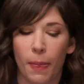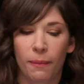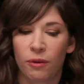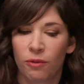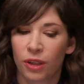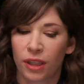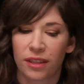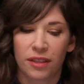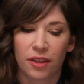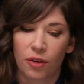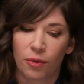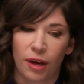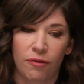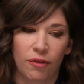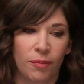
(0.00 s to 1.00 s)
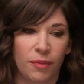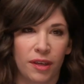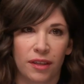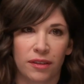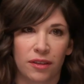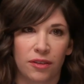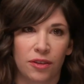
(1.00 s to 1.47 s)
we really steer away from
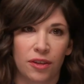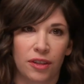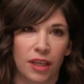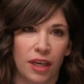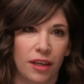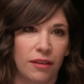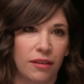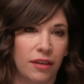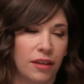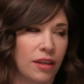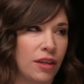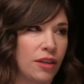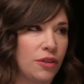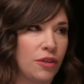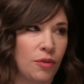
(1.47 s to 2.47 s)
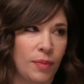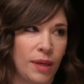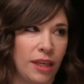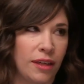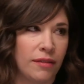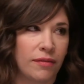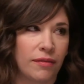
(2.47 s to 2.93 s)
things that start to get too
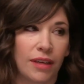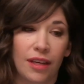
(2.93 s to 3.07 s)
mean.